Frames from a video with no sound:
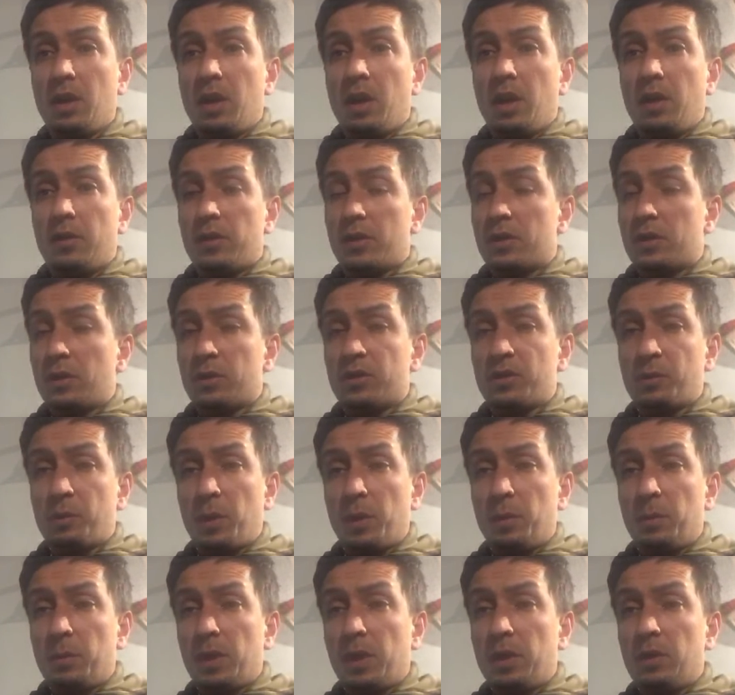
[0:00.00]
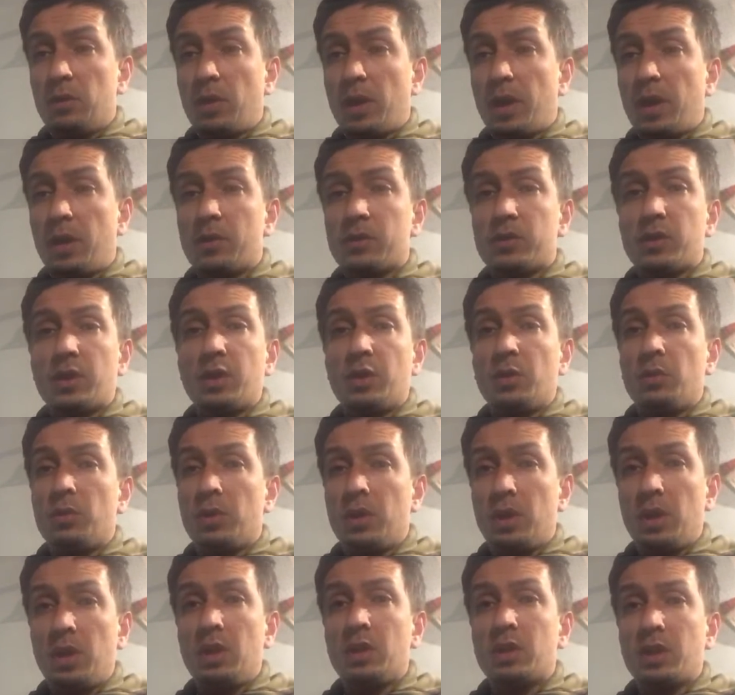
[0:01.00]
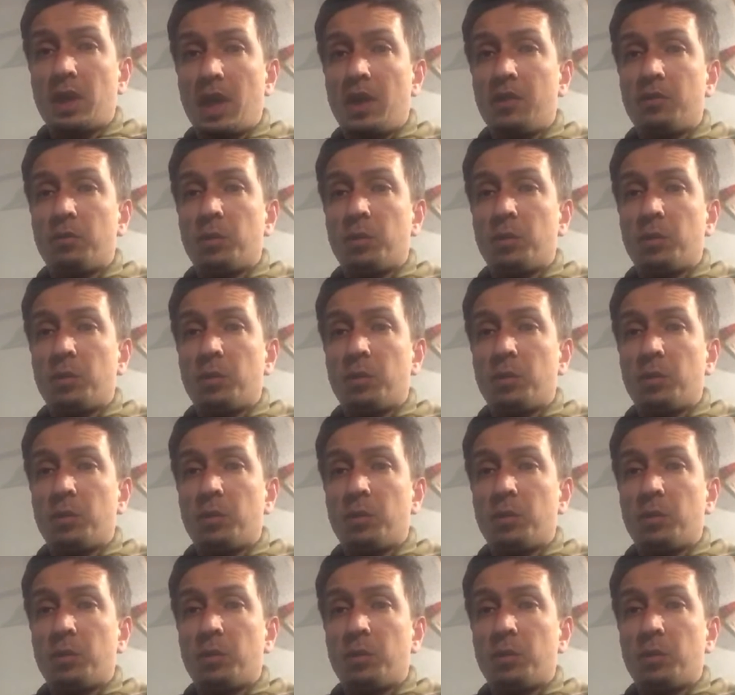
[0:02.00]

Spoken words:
if there's lots of people in your house, you need to have